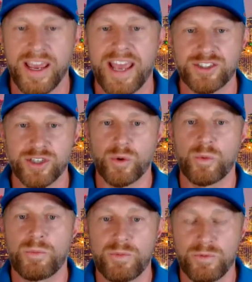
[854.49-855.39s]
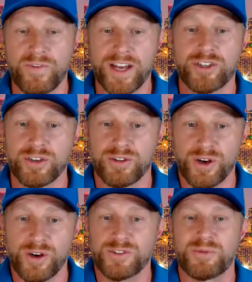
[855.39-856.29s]
And so venture
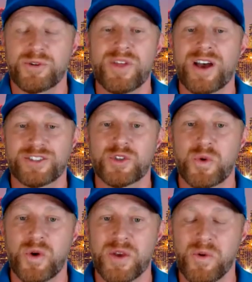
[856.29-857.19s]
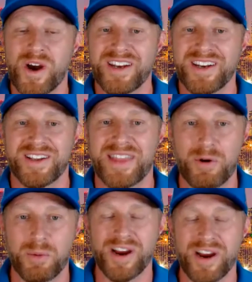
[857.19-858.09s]
loans from 2021 that
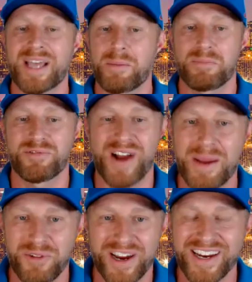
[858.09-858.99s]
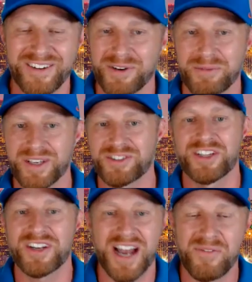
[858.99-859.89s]
were priced at prime rate from
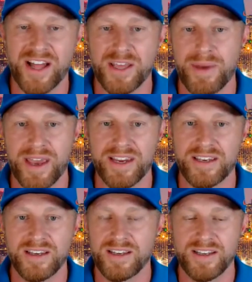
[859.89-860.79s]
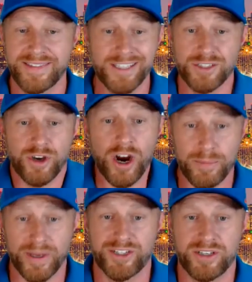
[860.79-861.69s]
Silicon Valley Bank, that's
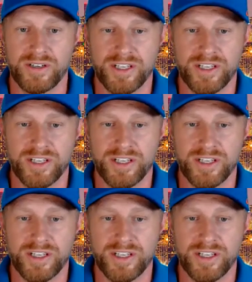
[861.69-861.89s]
garbage.